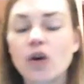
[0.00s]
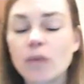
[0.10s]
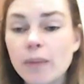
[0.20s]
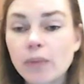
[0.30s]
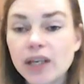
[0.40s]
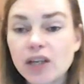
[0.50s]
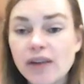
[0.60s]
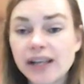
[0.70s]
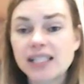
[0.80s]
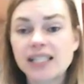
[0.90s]
Remember, when you're
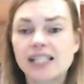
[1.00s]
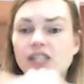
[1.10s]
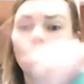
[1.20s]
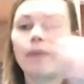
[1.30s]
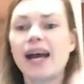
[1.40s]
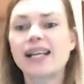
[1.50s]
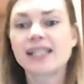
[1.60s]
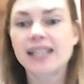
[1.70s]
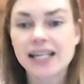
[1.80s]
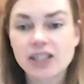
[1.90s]
writing this, your pen
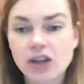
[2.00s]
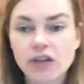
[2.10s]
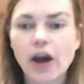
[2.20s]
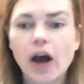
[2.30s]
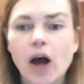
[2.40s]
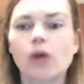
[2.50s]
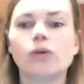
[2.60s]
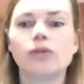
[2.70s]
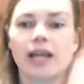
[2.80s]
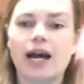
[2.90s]
stays on the
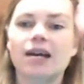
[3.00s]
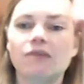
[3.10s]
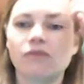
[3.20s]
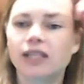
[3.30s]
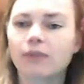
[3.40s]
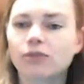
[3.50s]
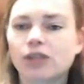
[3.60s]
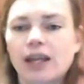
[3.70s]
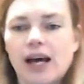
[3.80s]
whole time, reception